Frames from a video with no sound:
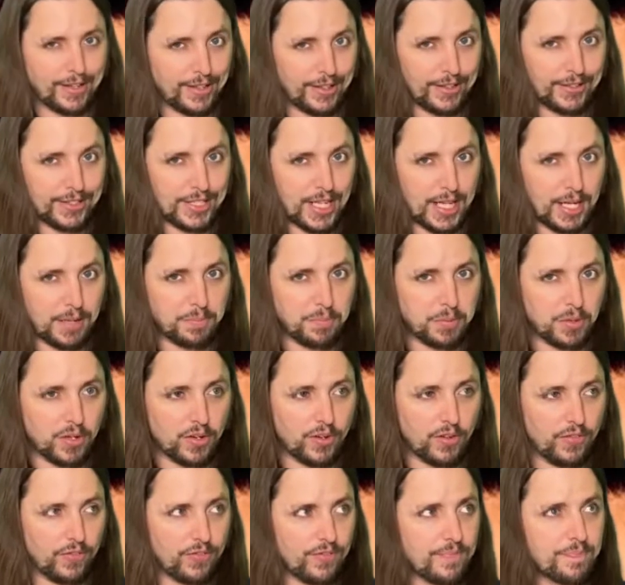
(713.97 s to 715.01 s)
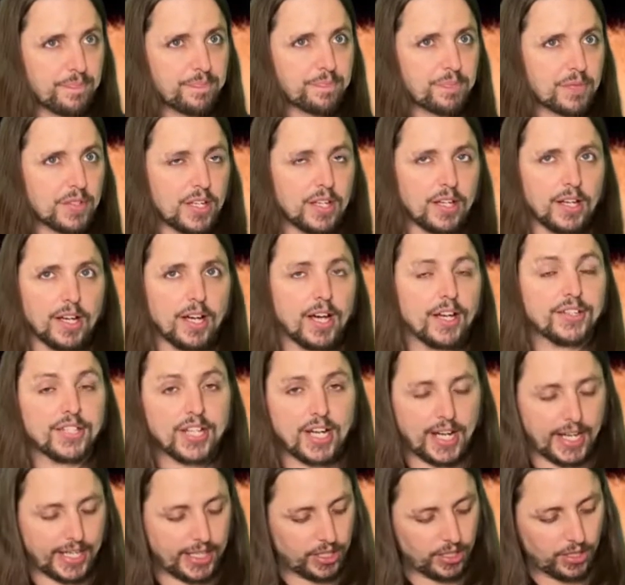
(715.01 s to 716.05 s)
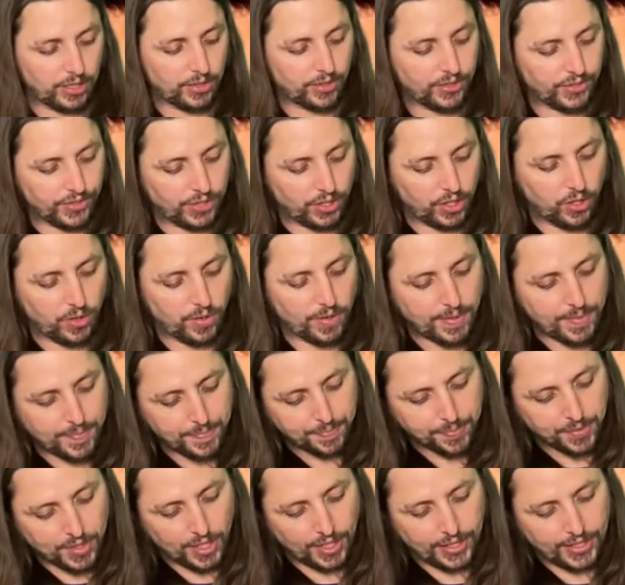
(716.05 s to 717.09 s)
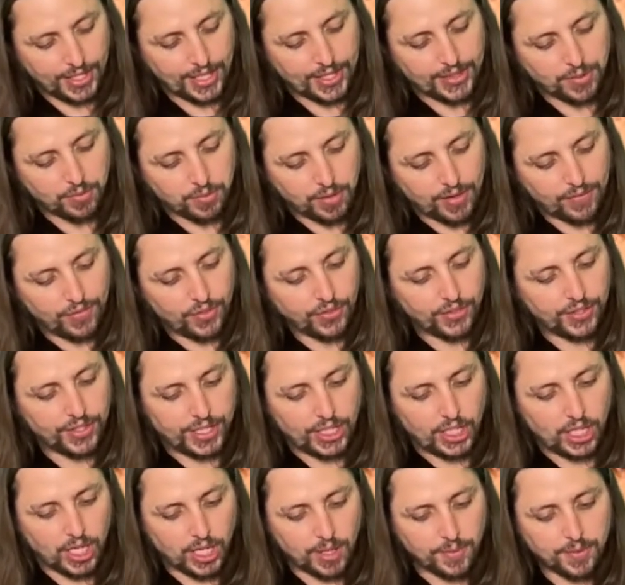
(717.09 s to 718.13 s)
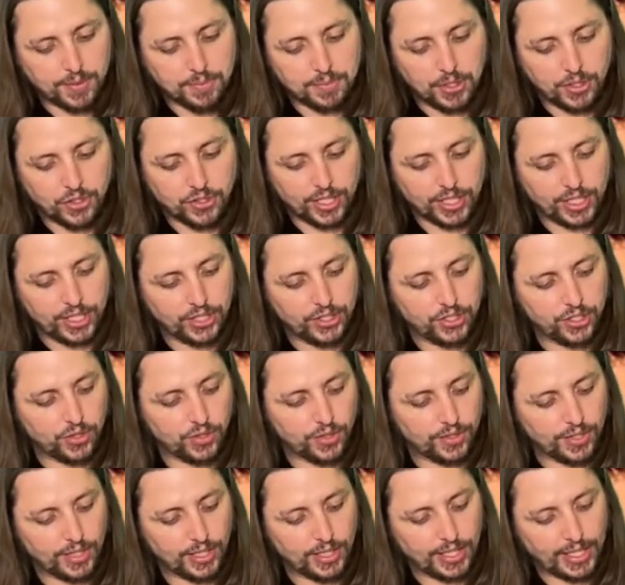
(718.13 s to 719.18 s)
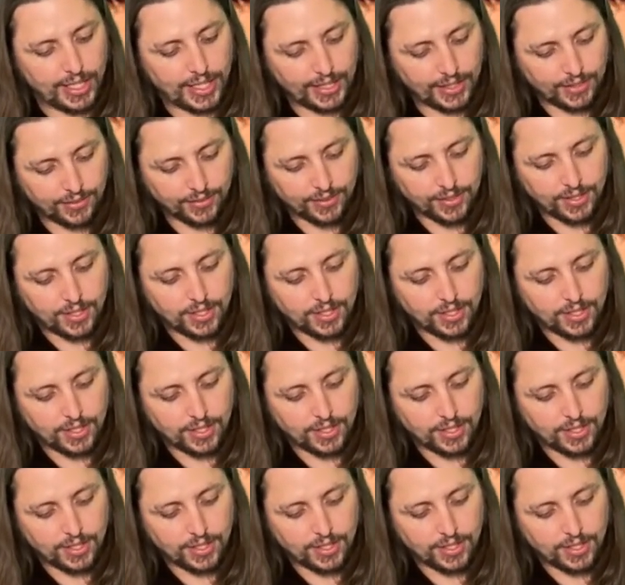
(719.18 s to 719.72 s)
type of attire. So you got the ruffles in the arms, much like you do in the legs.